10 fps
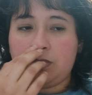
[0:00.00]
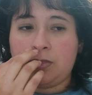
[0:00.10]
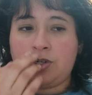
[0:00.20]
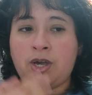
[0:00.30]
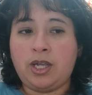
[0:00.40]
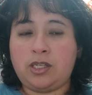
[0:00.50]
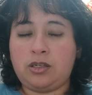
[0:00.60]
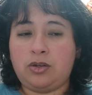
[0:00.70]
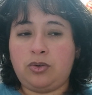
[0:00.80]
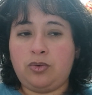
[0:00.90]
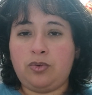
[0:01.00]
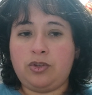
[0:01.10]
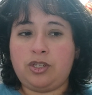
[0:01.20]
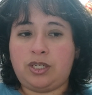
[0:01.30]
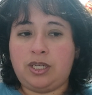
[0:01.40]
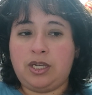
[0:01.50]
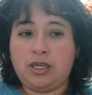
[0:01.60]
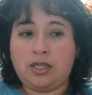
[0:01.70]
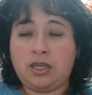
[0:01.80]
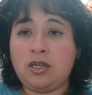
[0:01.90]
Try to see
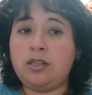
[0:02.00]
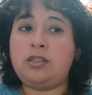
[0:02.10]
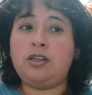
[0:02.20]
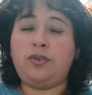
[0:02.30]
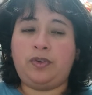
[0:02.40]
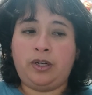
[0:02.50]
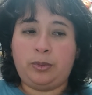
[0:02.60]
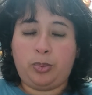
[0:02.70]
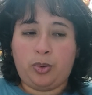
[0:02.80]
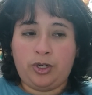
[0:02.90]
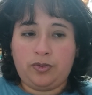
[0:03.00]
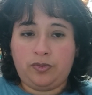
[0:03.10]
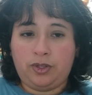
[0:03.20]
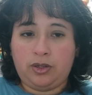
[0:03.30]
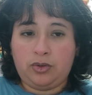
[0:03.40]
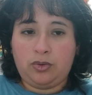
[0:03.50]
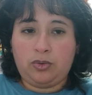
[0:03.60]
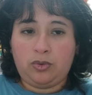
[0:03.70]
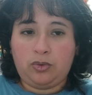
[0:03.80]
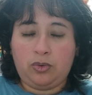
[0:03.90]
it in a different point of
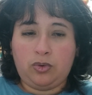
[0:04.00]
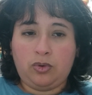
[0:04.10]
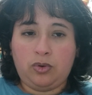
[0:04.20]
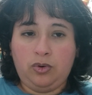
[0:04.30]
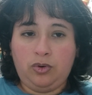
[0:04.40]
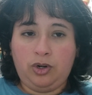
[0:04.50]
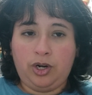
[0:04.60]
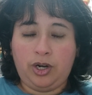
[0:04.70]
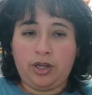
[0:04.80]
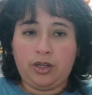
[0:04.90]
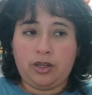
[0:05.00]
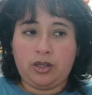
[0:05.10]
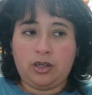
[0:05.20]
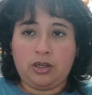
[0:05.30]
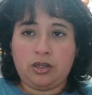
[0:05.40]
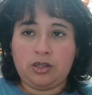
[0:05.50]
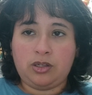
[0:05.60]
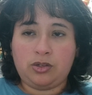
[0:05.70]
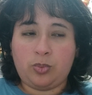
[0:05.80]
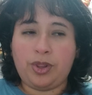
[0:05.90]
view, or
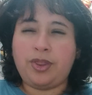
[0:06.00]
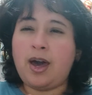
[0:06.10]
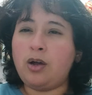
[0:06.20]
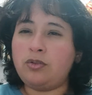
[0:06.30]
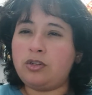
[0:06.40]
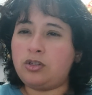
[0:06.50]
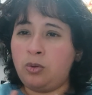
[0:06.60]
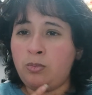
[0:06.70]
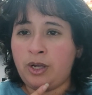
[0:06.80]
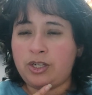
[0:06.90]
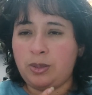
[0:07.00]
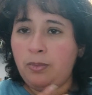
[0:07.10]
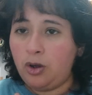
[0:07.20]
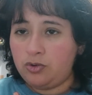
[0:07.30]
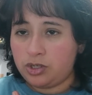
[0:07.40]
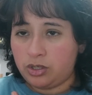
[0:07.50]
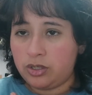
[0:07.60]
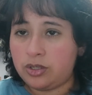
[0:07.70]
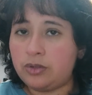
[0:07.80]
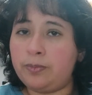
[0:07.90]
without so much emotions.